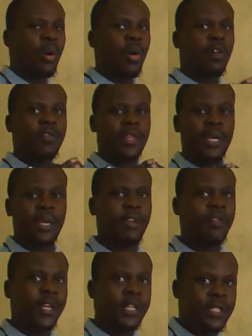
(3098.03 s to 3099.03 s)
of the,
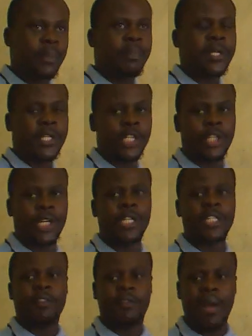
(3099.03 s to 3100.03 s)
if it is depreciation, is
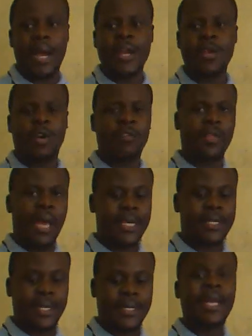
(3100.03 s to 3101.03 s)
the value of the
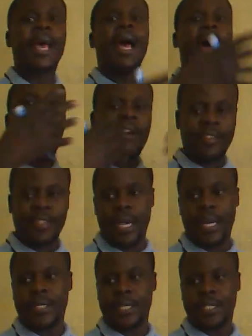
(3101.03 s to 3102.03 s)
asset after
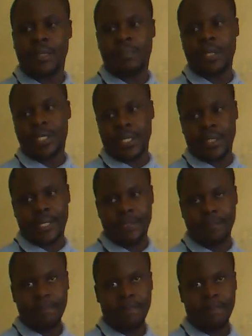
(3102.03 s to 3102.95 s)
it is depreciated.